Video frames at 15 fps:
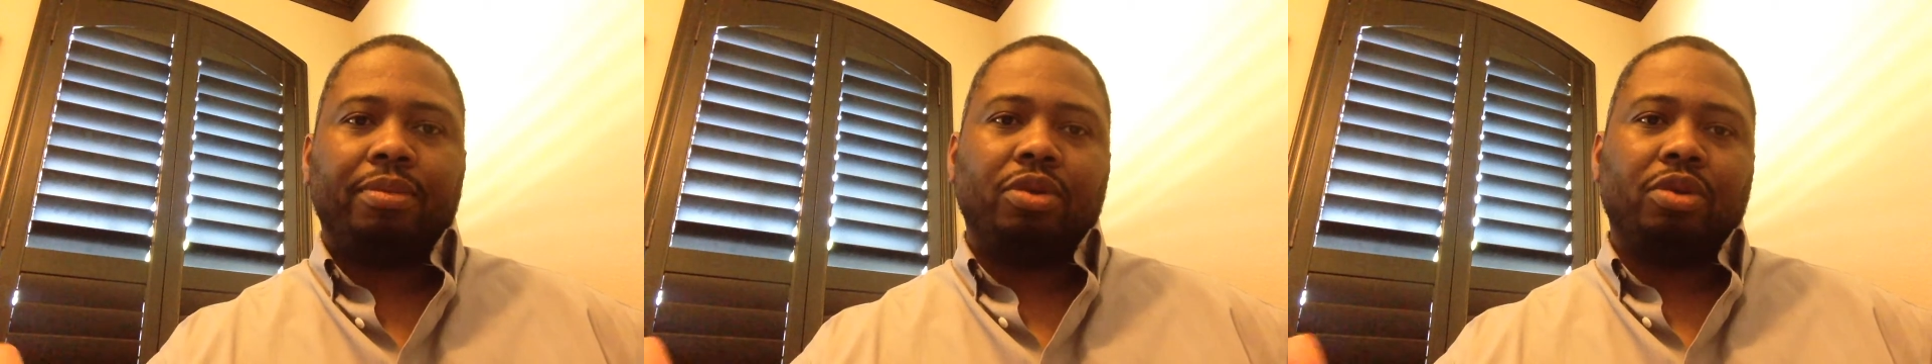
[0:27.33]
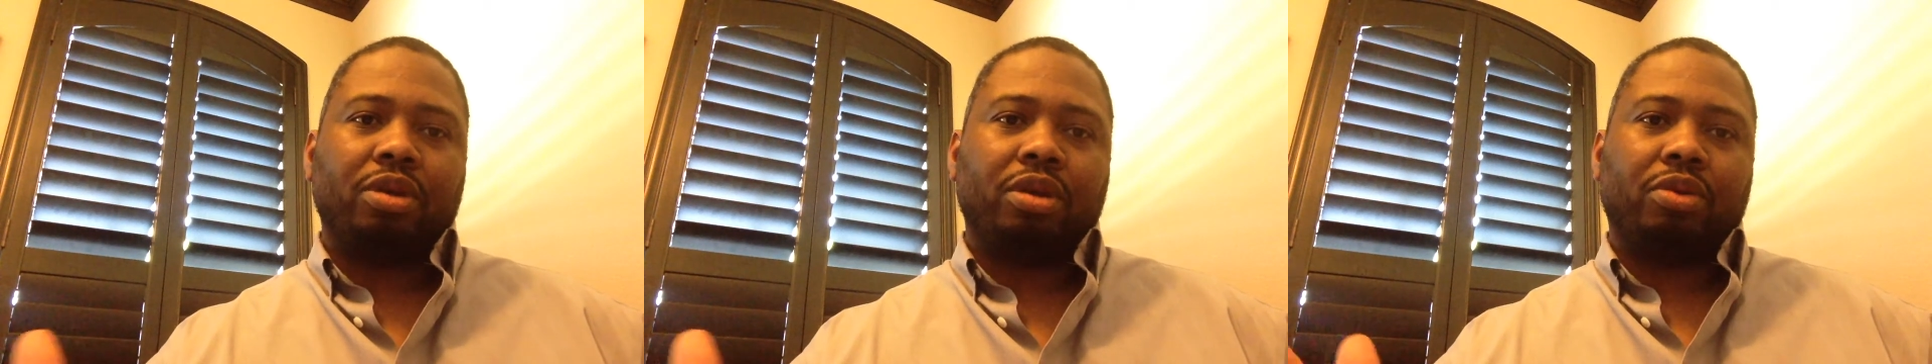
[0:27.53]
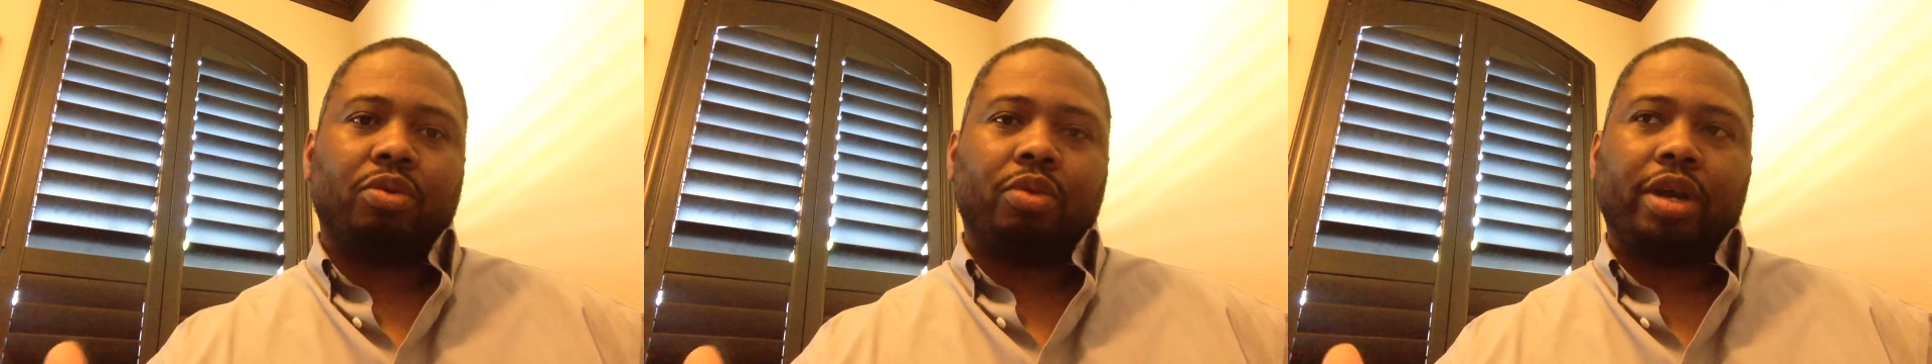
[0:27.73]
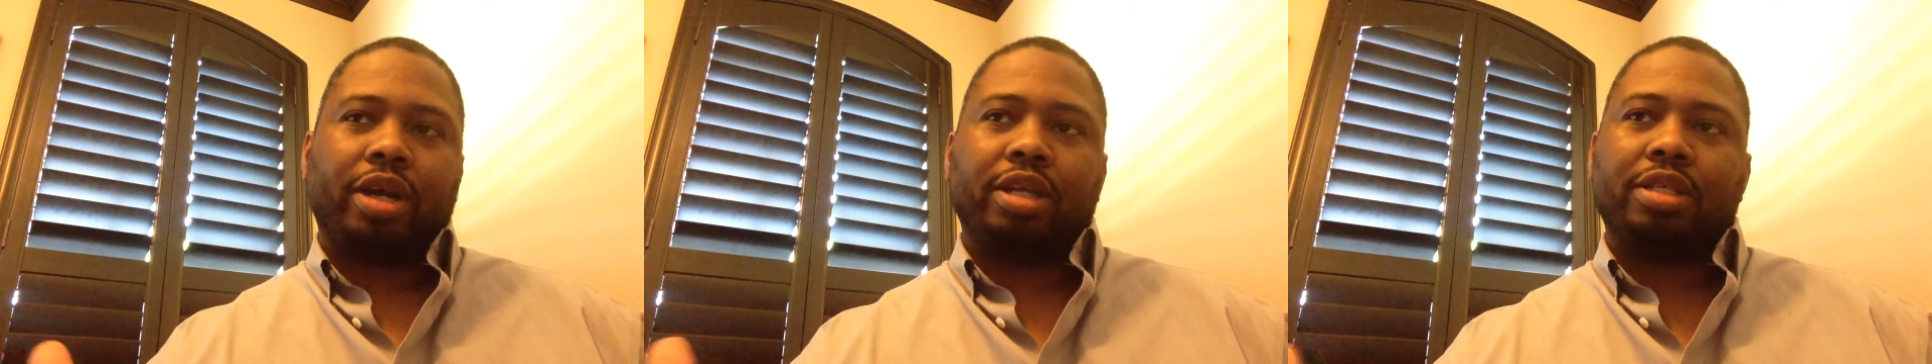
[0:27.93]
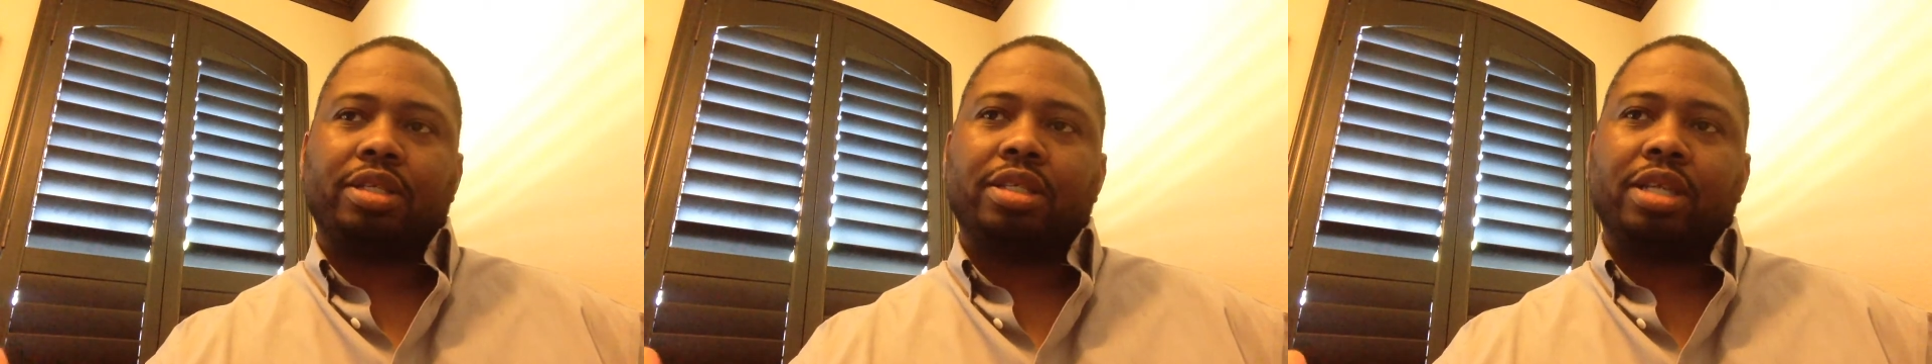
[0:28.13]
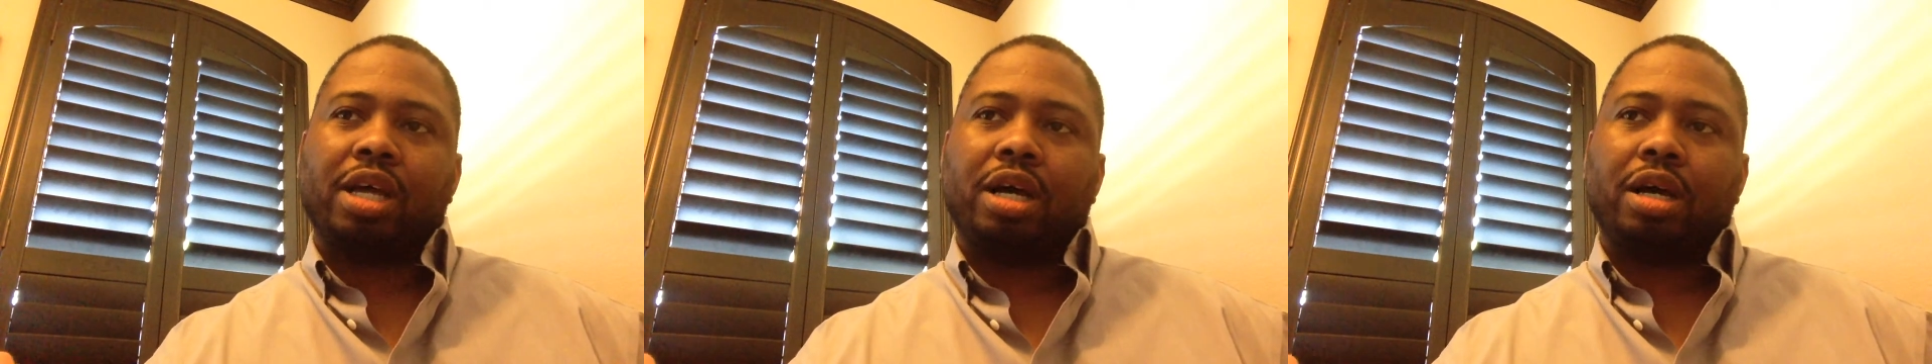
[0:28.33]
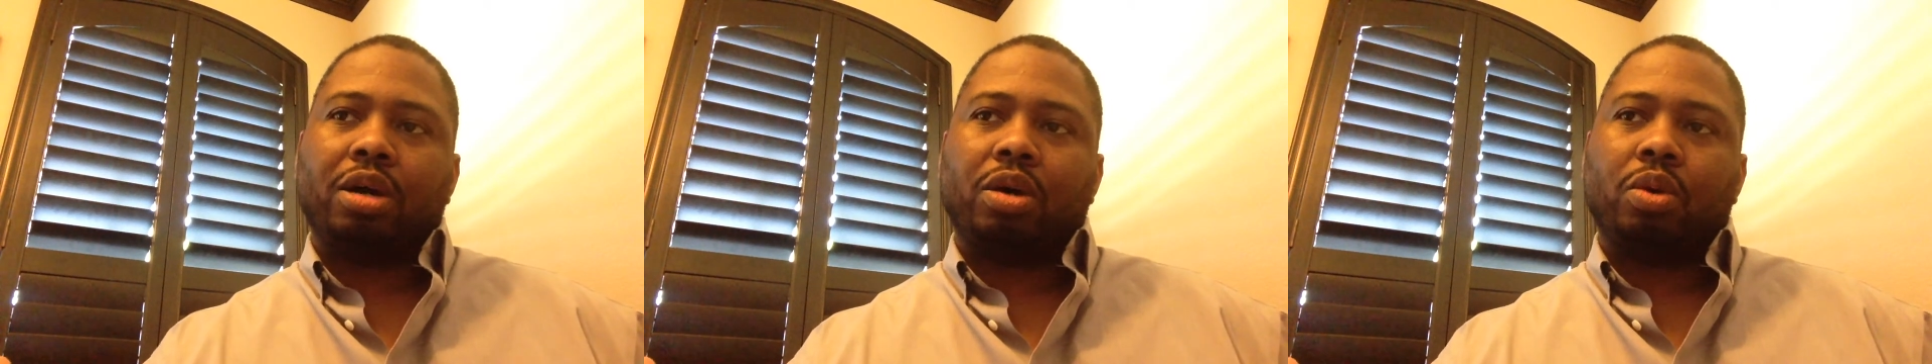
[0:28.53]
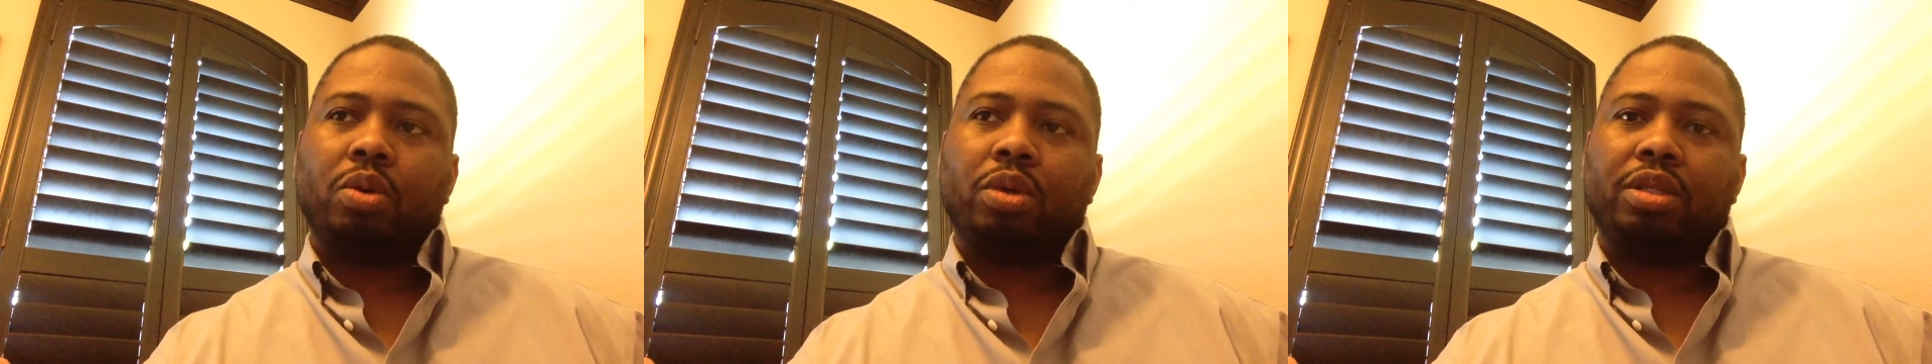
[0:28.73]
You can
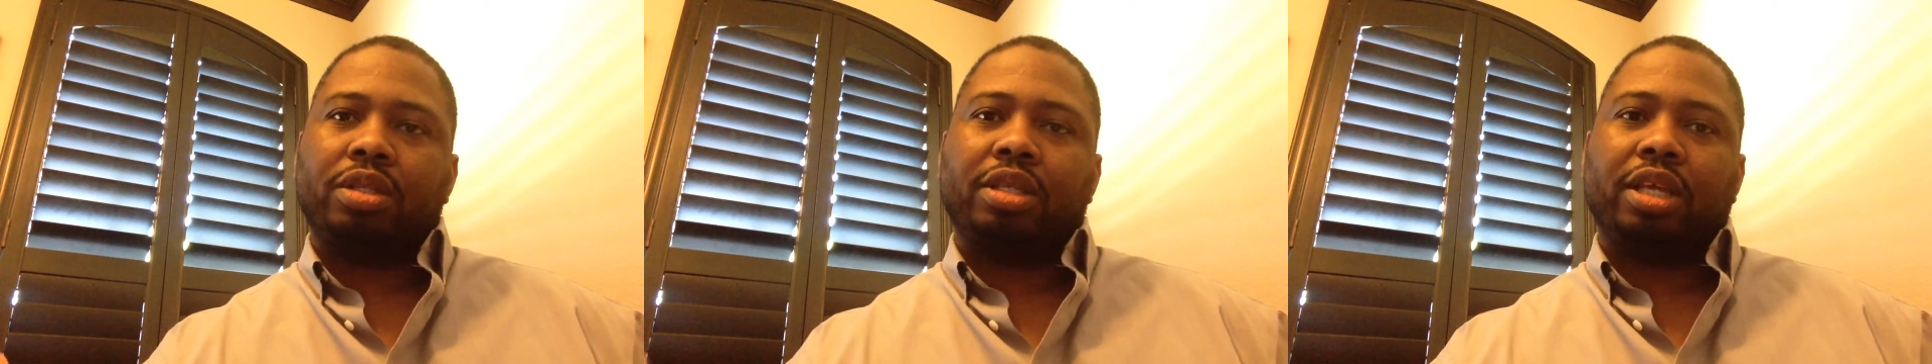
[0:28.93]
reconcile what's